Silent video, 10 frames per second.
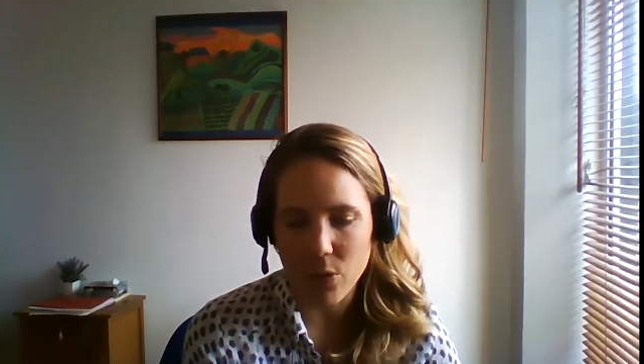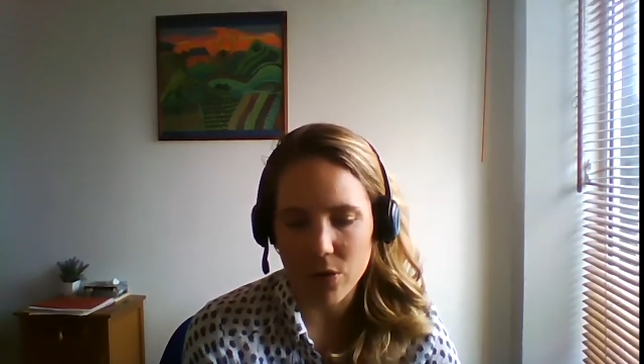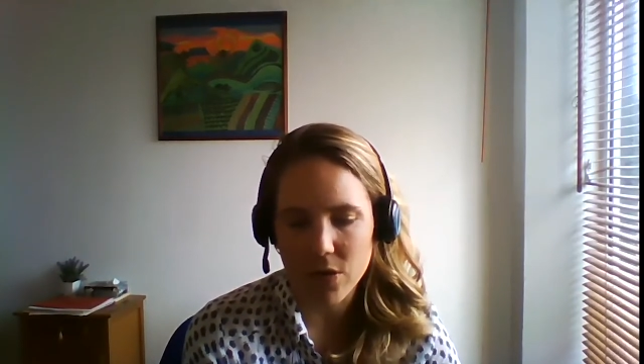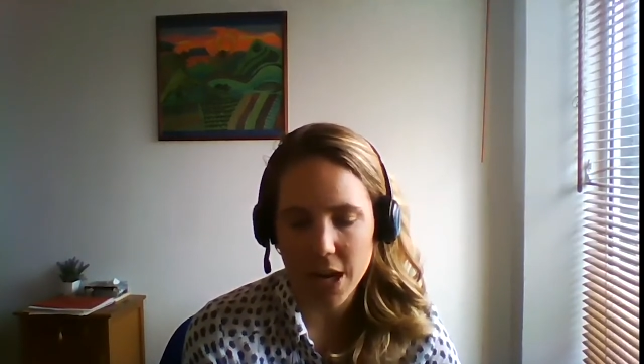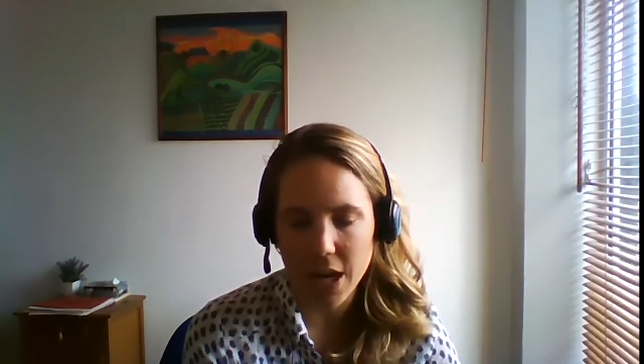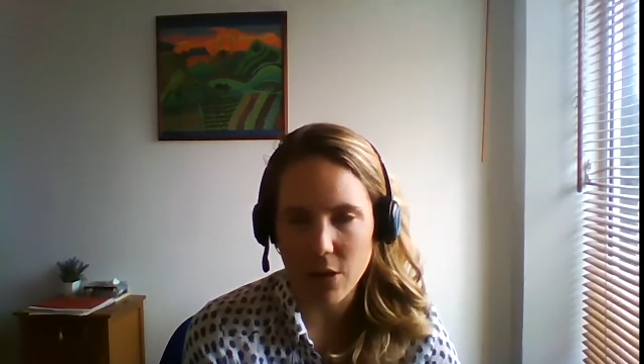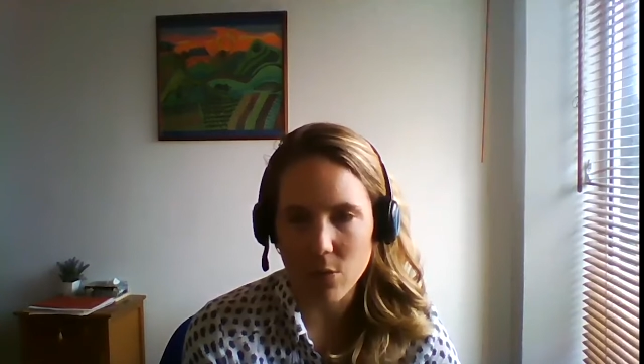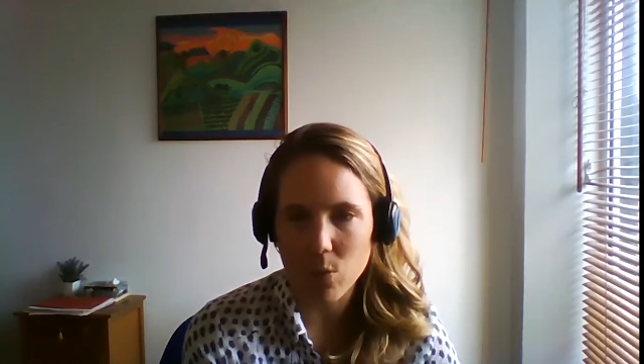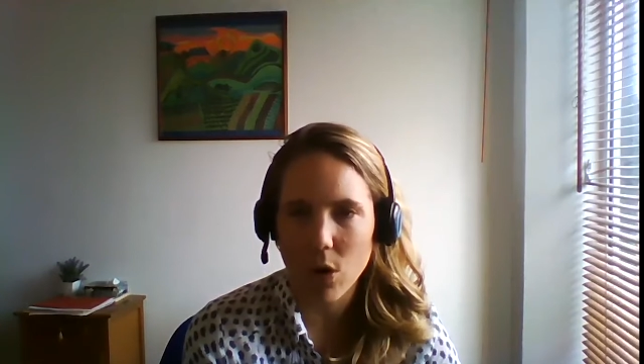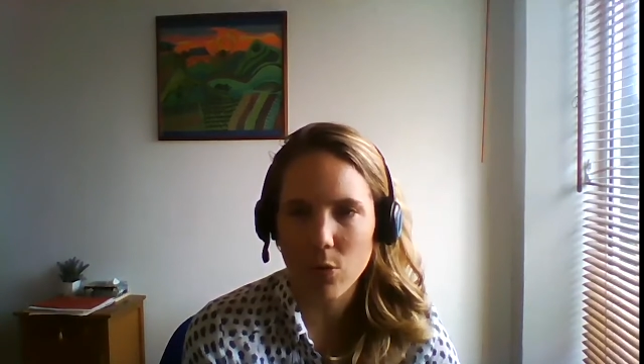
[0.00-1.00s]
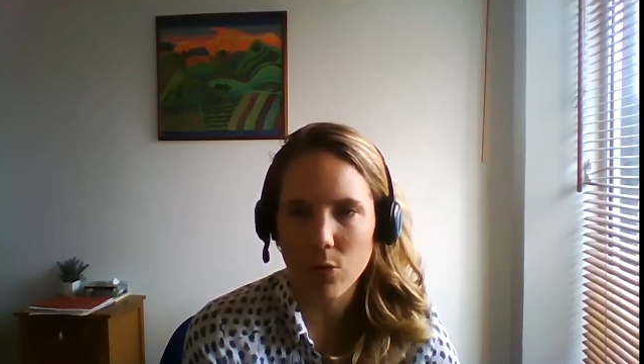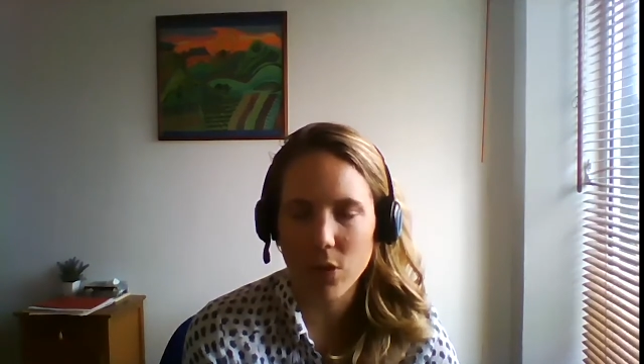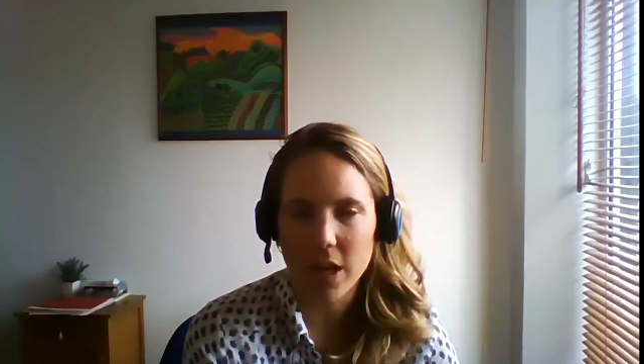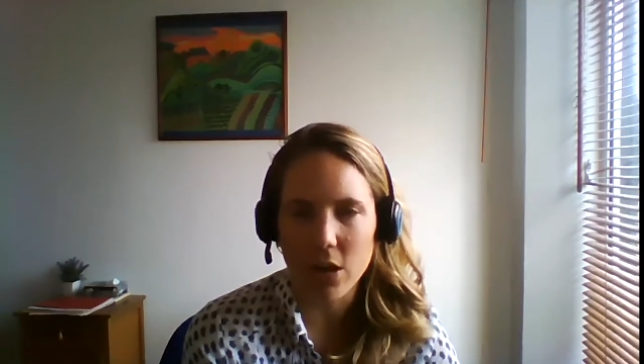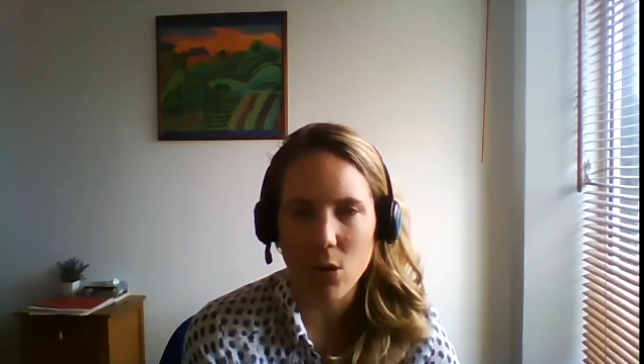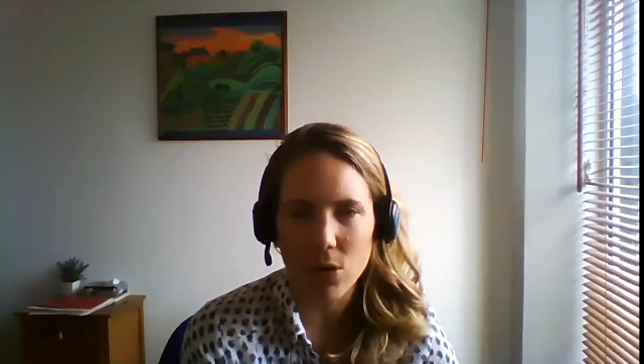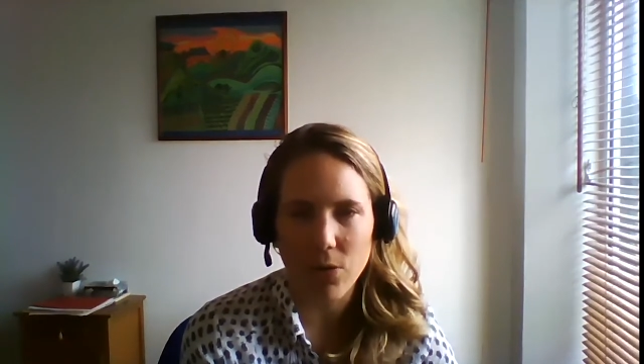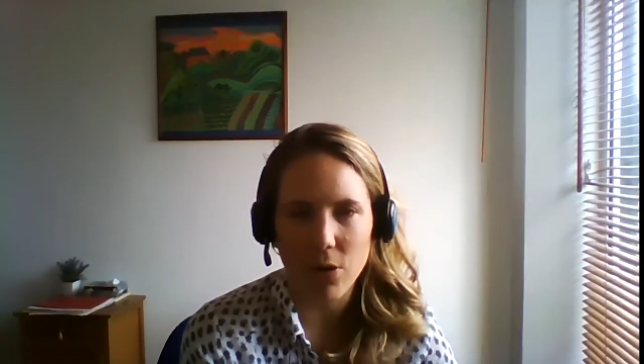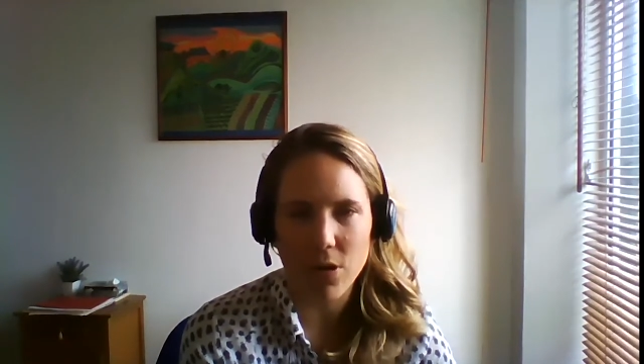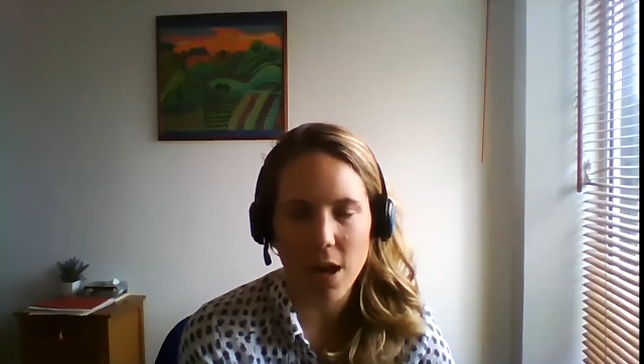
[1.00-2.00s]
we're setting work related goals
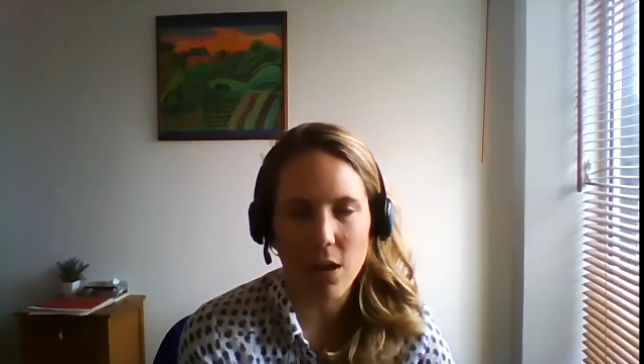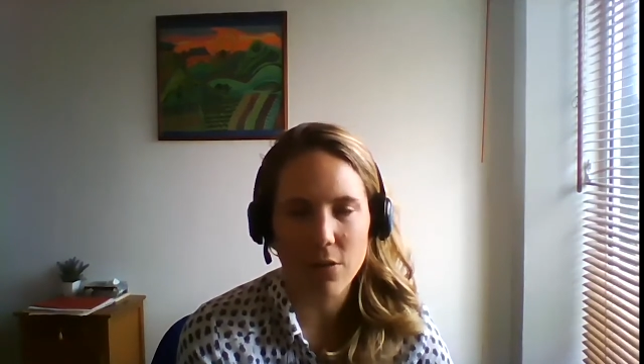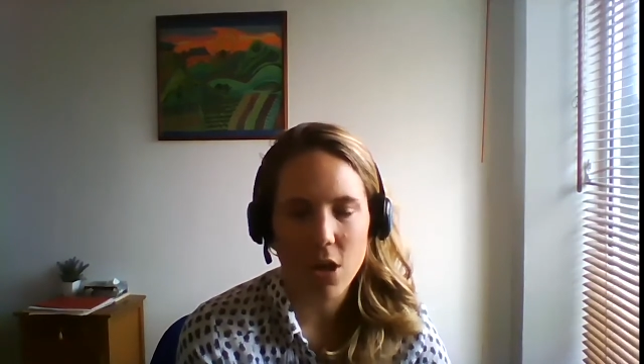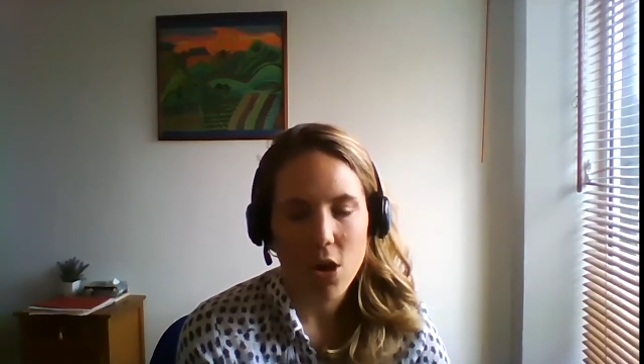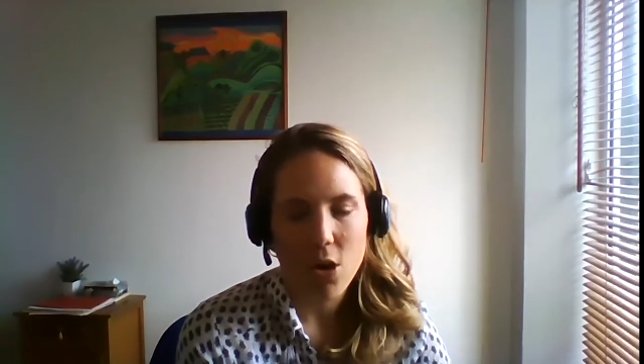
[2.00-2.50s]
for ourselves